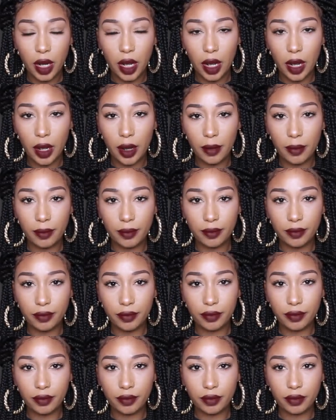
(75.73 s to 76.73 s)

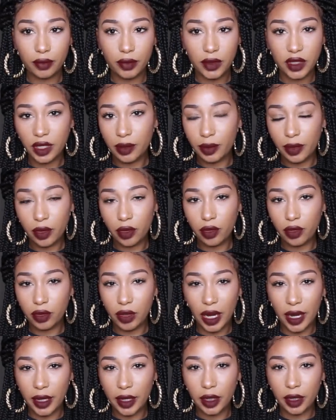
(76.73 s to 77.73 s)

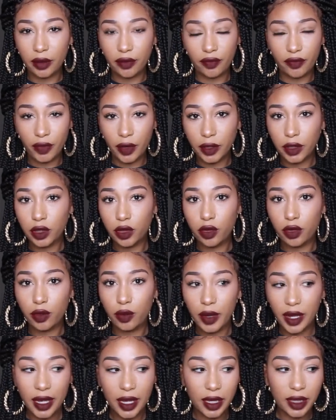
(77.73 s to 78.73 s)
like frontal
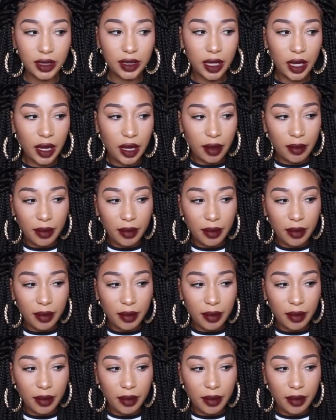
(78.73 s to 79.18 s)
wigs.